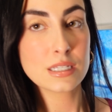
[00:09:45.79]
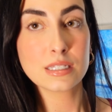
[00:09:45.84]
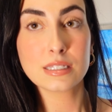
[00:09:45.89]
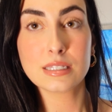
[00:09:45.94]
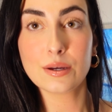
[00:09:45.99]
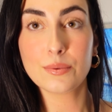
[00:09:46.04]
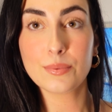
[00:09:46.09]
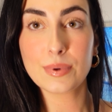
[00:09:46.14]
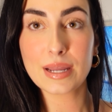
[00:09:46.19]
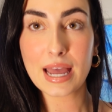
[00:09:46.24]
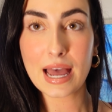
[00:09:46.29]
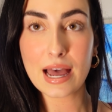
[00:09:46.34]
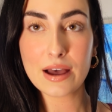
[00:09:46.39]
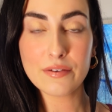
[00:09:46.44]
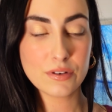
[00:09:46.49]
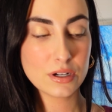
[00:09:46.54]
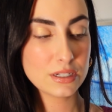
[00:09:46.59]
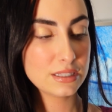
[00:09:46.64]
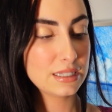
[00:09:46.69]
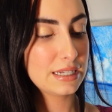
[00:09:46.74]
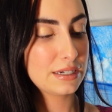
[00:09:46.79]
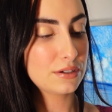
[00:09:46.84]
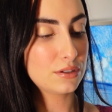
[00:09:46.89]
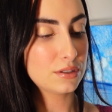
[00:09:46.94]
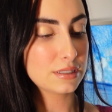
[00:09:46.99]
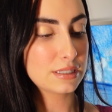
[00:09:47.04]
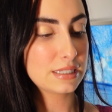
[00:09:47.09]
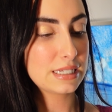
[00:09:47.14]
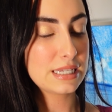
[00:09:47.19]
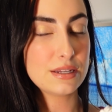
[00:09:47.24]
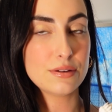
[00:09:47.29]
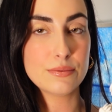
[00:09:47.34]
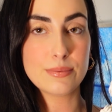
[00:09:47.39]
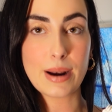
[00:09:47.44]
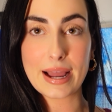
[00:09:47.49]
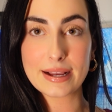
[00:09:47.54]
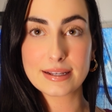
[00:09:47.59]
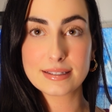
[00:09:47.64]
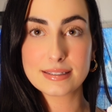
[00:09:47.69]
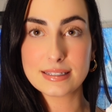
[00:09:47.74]
So we have our little
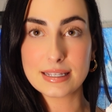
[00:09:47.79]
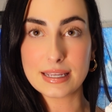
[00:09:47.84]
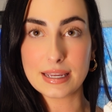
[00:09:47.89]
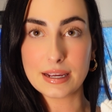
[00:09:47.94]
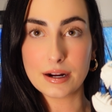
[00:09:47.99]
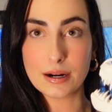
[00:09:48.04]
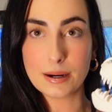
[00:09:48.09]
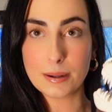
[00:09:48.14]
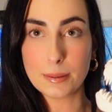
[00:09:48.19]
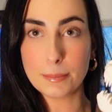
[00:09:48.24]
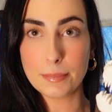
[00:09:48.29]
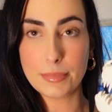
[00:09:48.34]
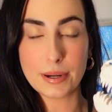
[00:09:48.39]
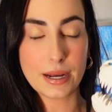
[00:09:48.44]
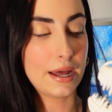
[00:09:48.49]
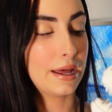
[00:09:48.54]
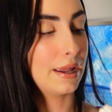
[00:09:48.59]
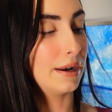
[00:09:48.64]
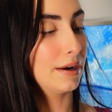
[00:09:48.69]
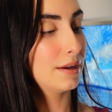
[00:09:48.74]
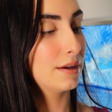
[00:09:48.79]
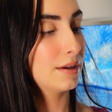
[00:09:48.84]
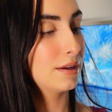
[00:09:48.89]
T-Rex here, but